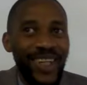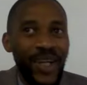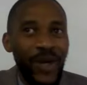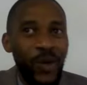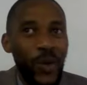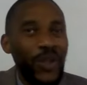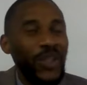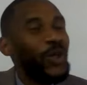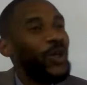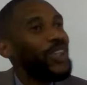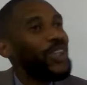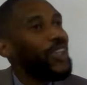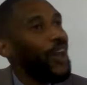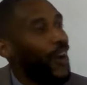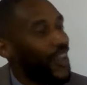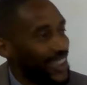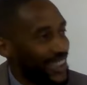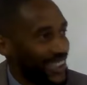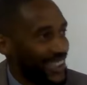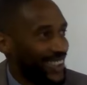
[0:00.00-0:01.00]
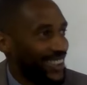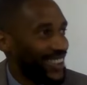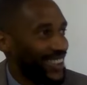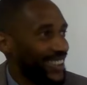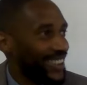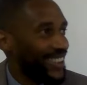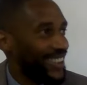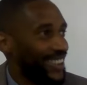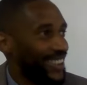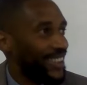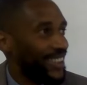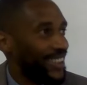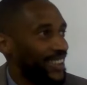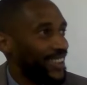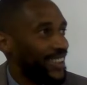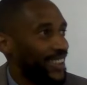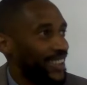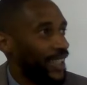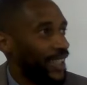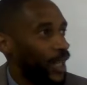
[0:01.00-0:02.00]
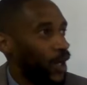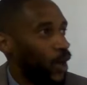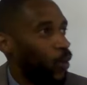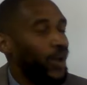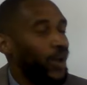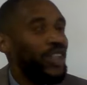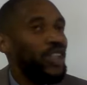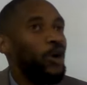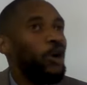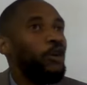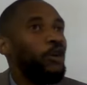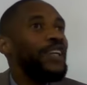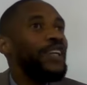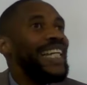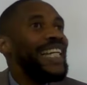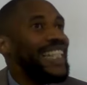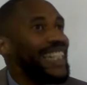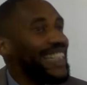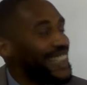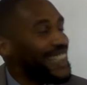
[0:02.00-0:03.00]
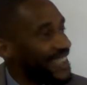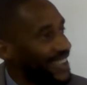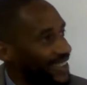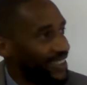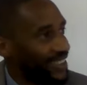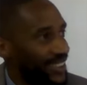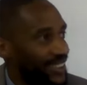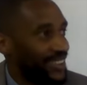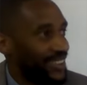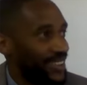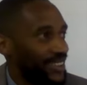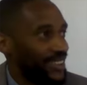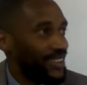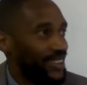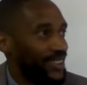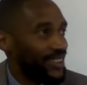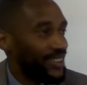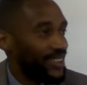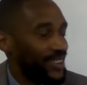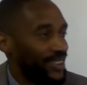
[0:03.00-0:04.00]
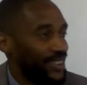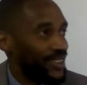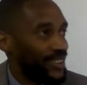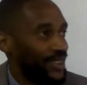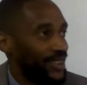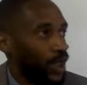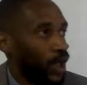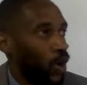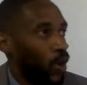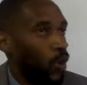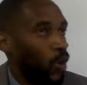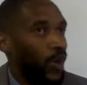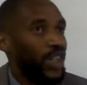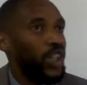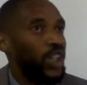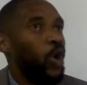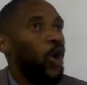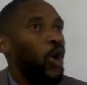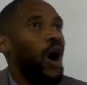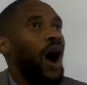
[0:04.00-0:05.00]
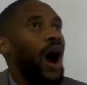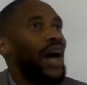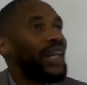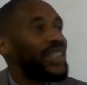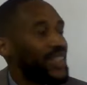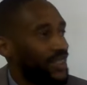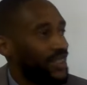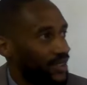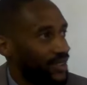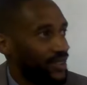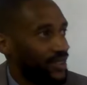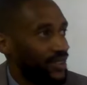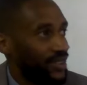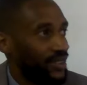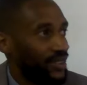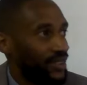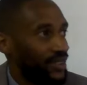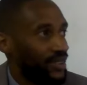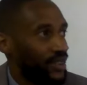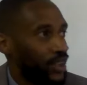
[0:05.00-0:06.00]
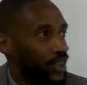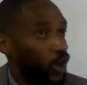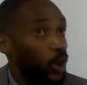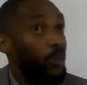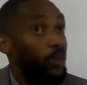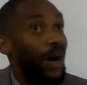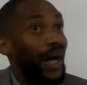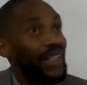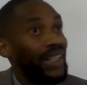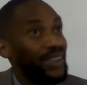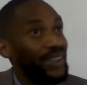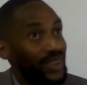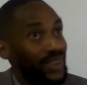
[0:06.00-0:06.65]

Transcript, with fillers: with your thoughts, with your feelings, with your heart your mind,